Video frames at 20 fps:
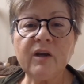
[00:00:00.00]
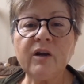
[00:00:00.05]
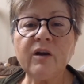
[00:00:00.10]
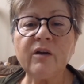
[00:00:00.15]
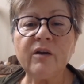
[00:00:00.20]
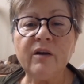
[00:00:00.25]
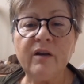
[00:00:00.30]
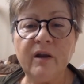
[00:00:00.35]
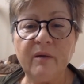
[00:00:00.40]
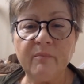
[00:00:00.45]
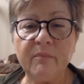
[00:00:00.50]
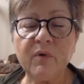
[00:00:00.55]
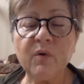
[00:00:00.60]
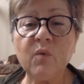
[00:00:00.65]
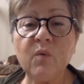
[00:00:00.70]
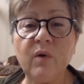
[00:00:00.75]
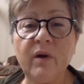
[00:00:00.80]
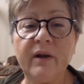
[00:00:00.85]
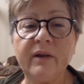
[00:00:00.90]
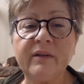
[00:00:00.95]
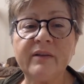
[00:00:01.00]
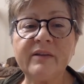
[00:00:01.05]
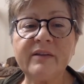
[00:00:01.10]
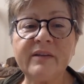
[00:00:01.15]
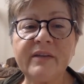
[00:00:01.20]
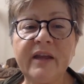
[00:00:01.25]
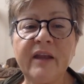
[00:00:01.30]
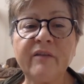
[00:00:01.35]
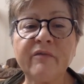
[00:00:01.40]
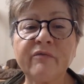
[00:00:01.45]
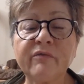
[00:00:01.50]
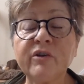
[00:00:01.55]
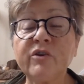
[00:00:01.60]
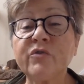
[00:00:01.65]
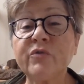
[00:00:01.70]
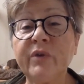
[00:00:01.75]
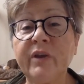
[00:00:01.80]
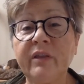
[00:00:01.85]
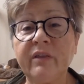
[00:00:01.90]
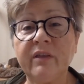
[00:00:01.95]
Her number one safe
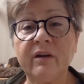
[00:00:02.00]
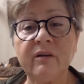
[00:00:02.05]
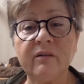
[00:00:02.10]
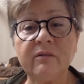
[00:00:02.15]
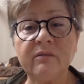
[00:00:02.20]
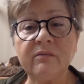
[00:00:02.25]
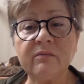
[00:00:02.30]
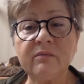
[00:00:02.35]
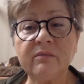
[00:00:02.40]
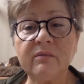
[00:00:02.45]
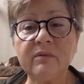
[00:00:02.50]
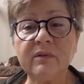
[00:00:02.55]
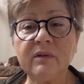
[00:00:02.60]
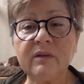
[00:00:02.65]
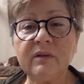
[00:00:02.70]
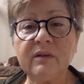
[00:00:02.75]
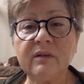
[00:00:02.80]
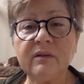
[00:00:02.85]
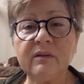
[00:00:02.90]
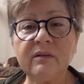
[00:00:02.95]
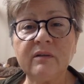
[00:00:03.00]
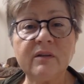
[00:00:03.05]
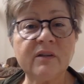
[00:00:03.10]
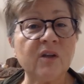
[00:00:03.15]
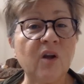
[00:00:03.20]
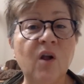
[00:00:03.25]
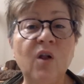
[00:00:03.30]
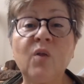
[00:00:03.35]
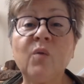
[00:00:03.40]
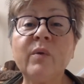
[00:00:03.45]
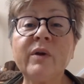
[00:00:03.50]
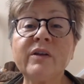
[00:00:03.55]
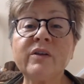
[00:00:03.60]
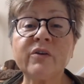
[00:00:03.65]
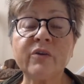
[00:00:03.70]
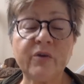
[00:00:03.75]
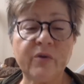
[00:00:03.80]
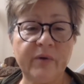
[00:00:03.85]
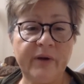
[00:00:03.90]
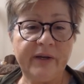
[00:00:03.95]
retreat, though, is
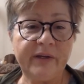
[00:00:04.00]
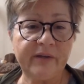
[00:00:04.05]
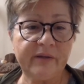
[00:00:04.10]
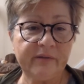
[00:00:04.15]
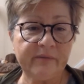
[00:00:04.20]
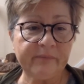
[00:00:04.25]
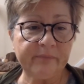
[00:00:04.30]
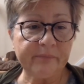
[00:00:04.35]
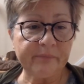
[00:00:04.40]
always her crate.